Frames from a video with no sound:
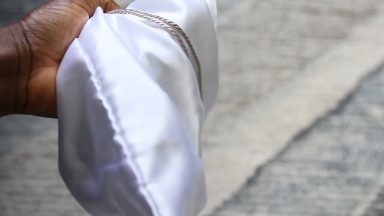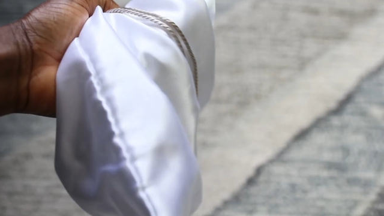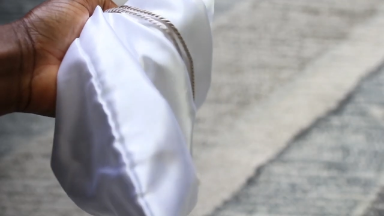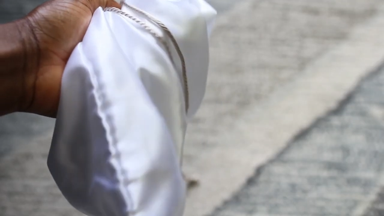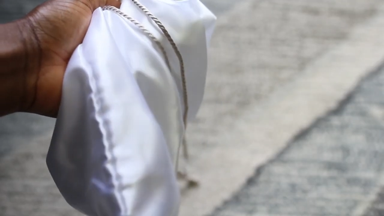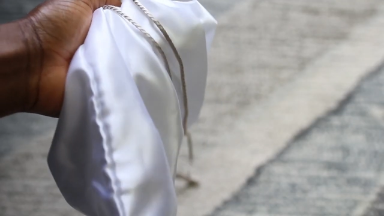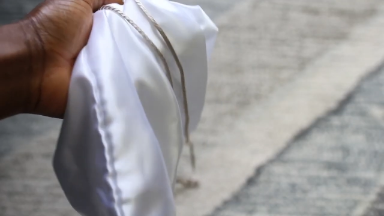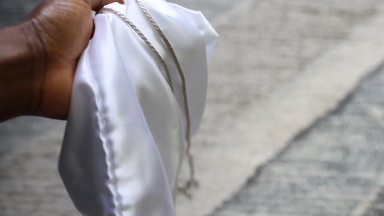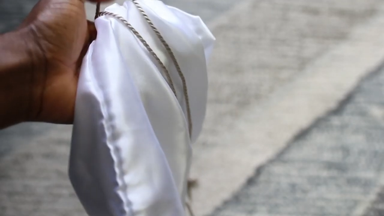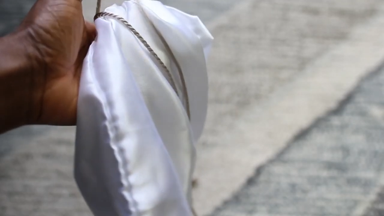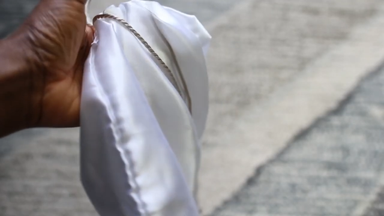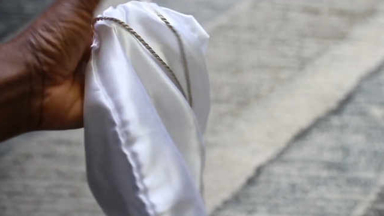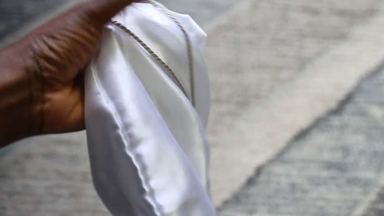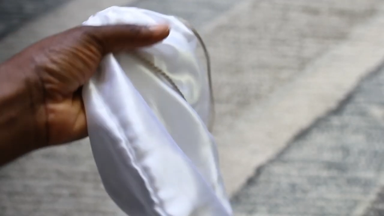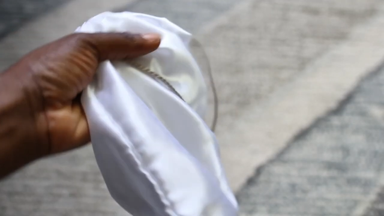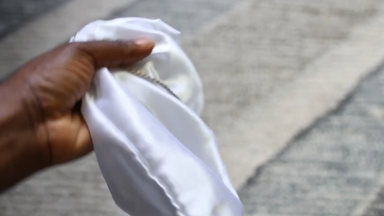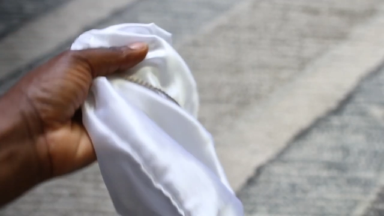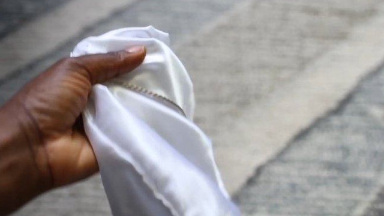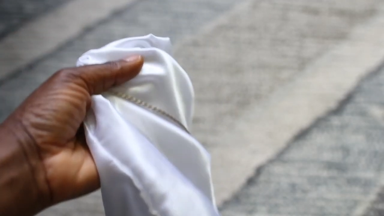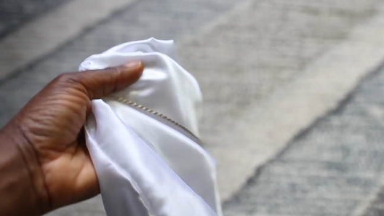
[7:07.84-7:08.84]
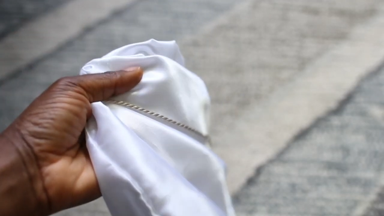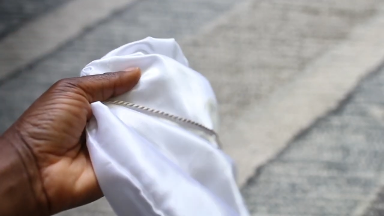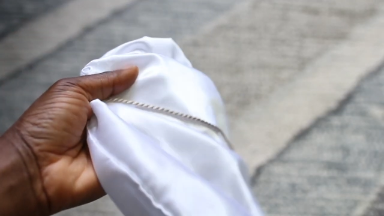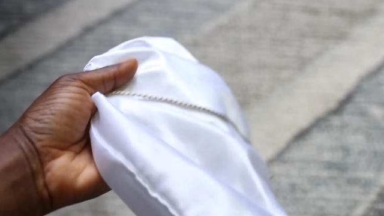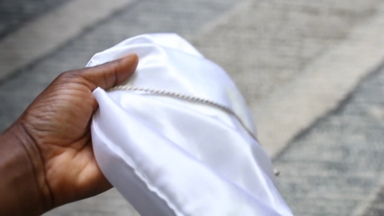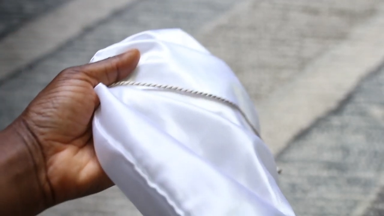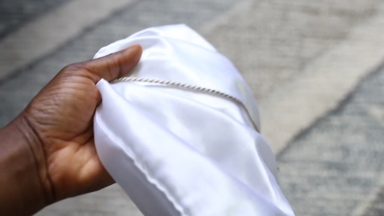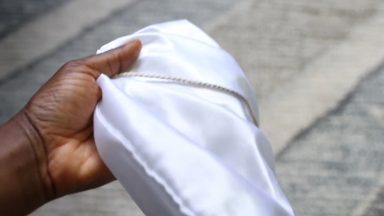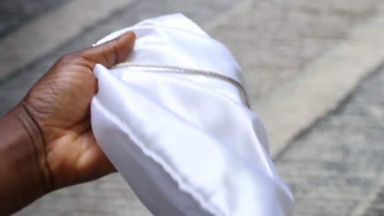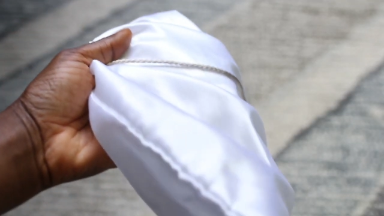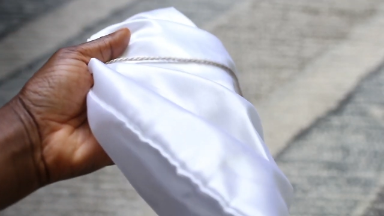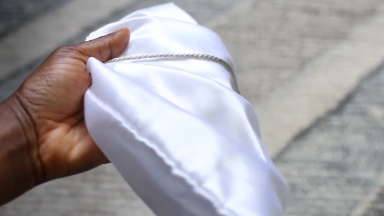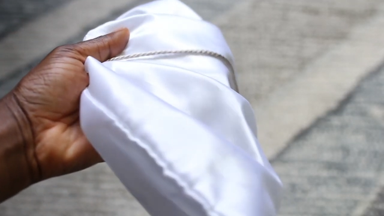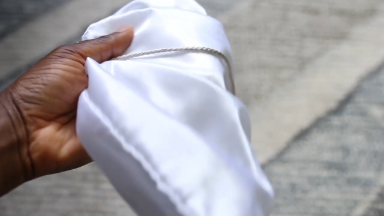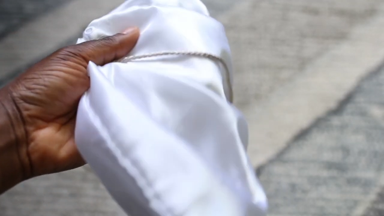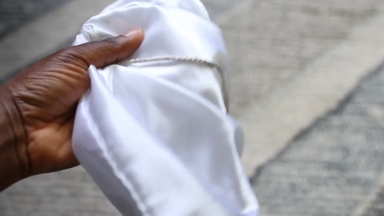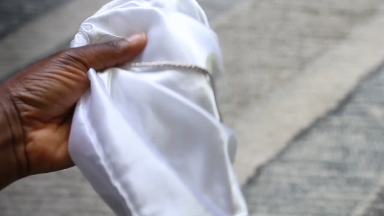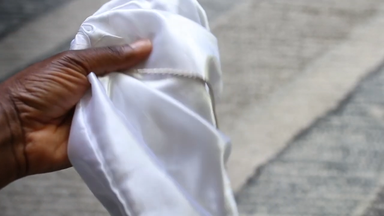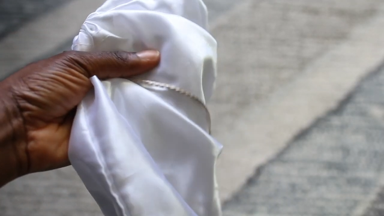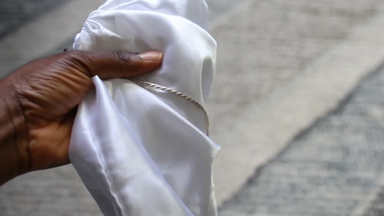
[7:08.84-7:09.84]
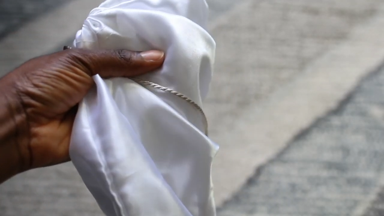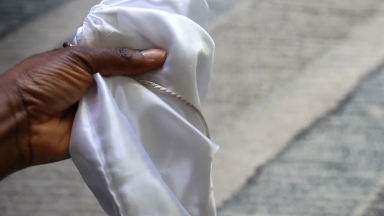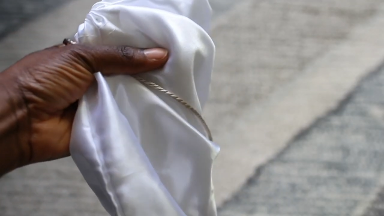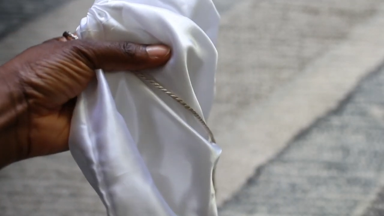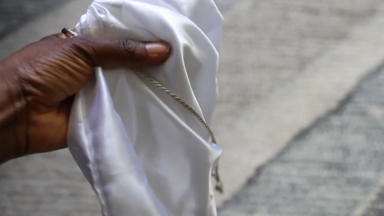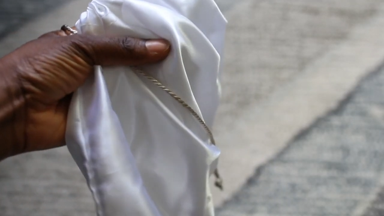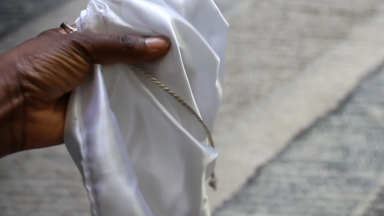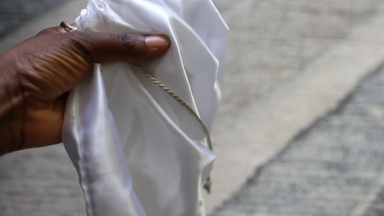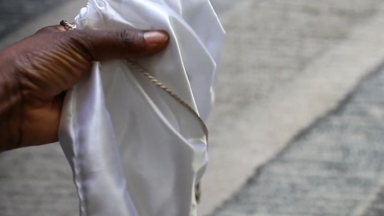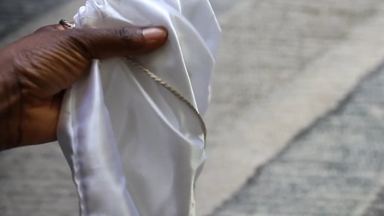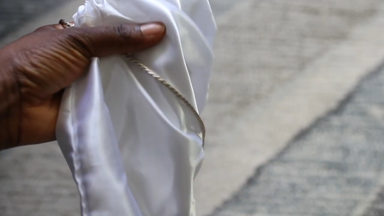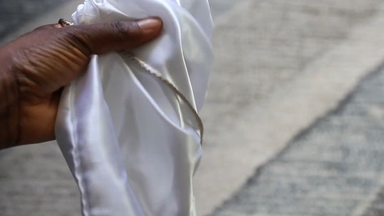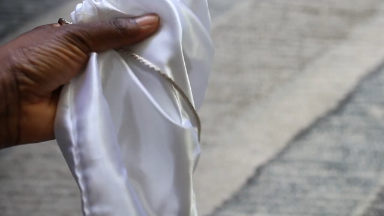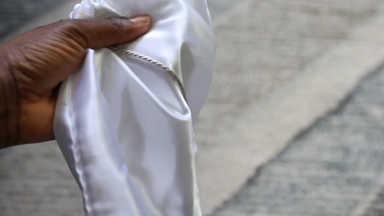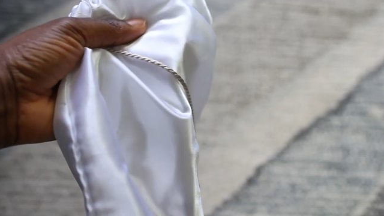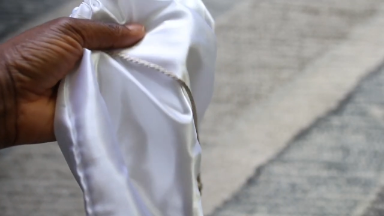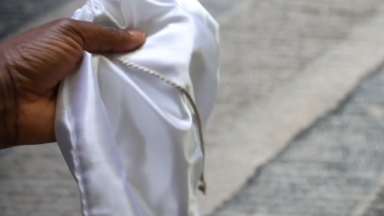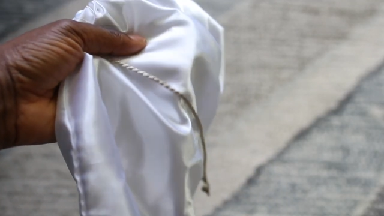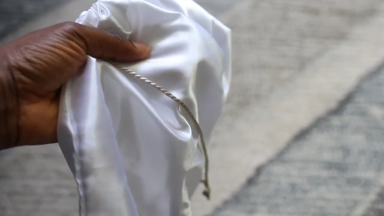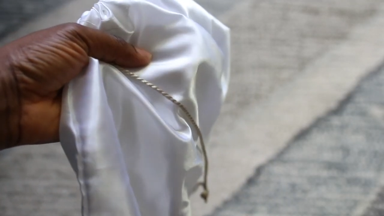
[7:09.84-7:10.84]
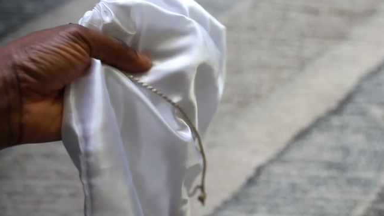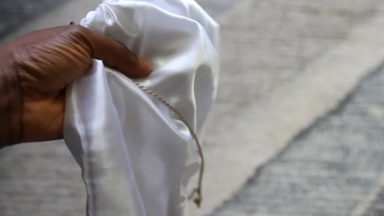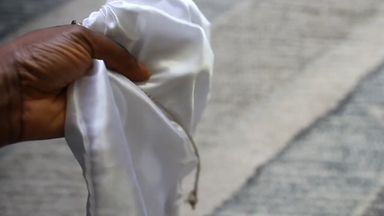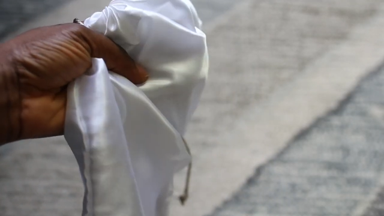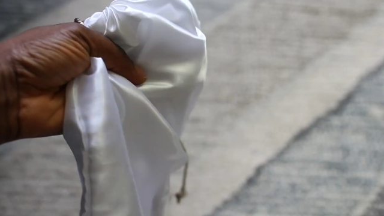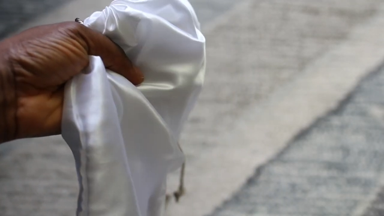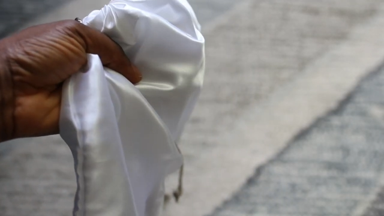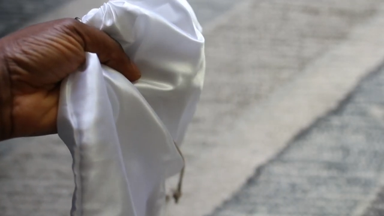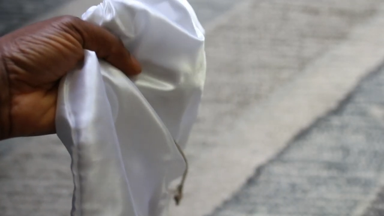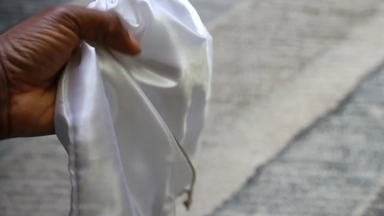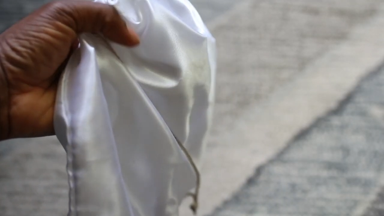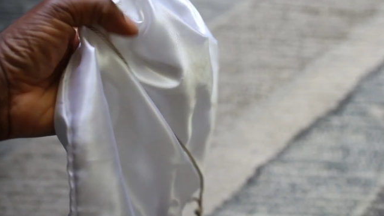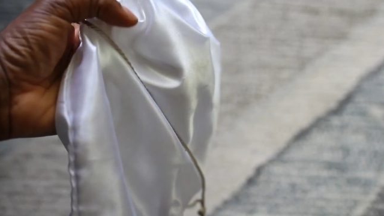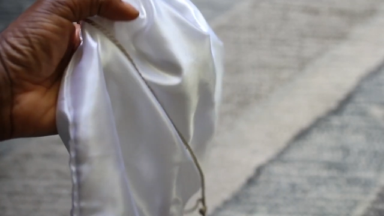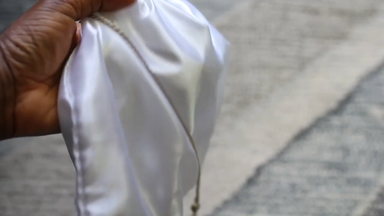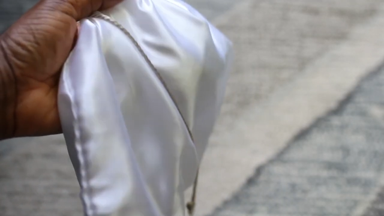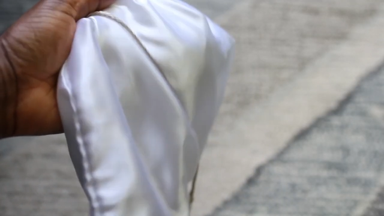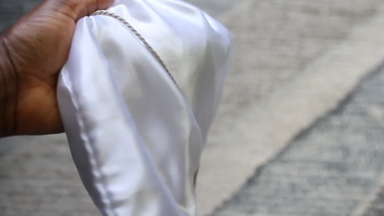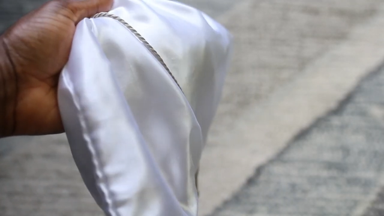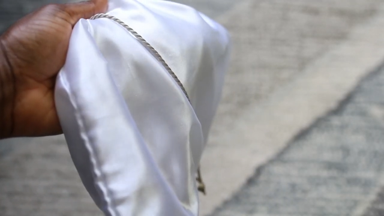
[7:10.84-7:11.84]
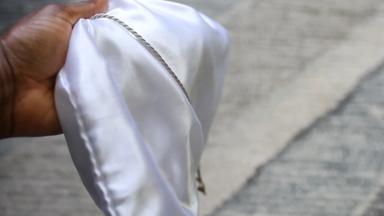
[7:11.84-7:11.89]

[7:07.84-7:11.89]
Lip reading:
No face is visible, so there are no lips to read.